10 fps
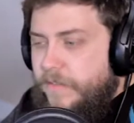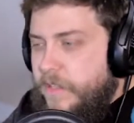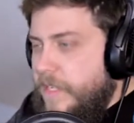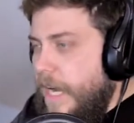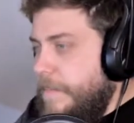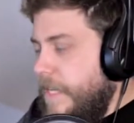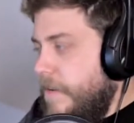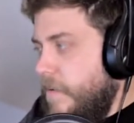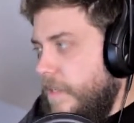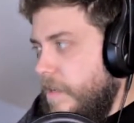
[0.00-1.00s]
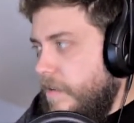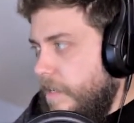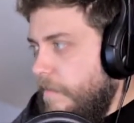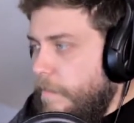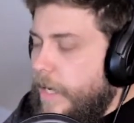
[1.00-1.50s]
for the top tier. What's another
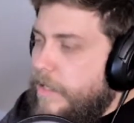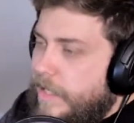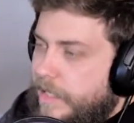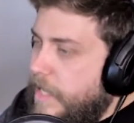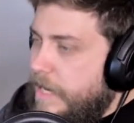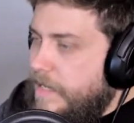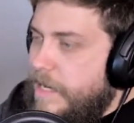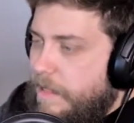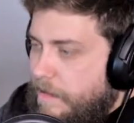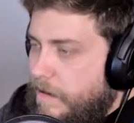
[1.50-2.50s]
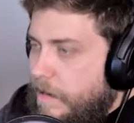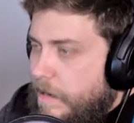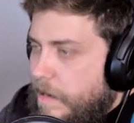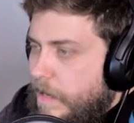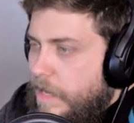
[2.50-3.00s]
$7? That's nothing.
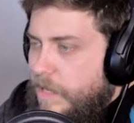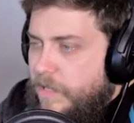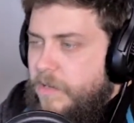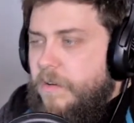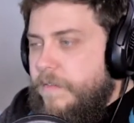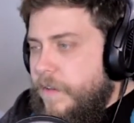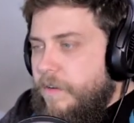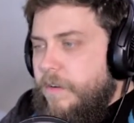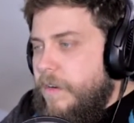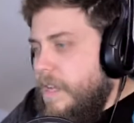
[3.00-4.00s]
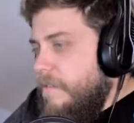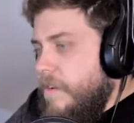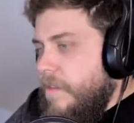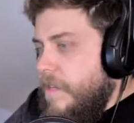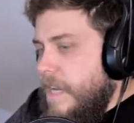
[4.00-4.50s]
So if you're
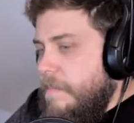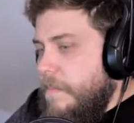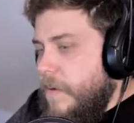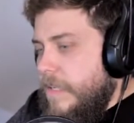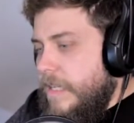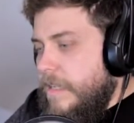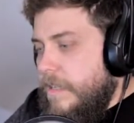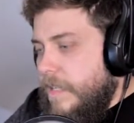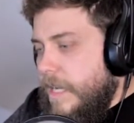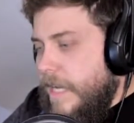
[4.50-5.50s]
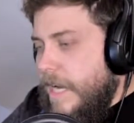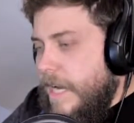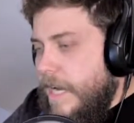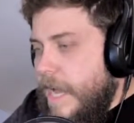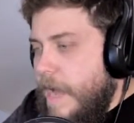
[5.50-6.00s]
the type of person like
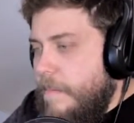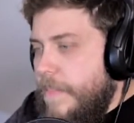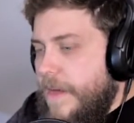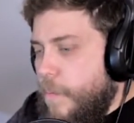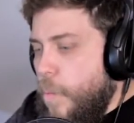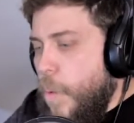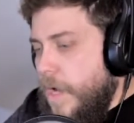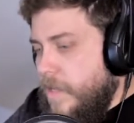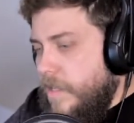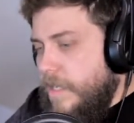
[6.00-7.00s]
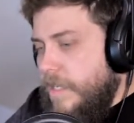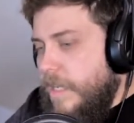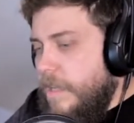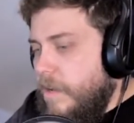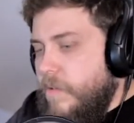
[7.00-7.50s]
I am that wants to
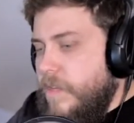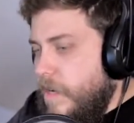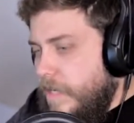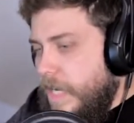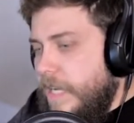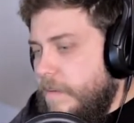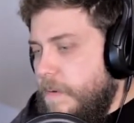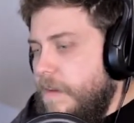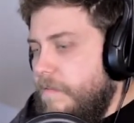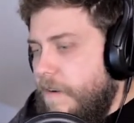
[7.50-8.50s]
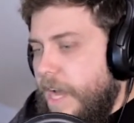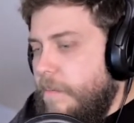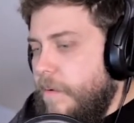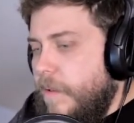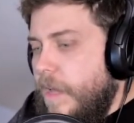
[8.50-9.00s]
see glow in the dark dice be a
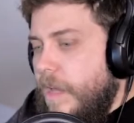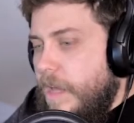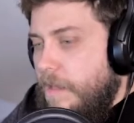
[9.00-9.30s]
viable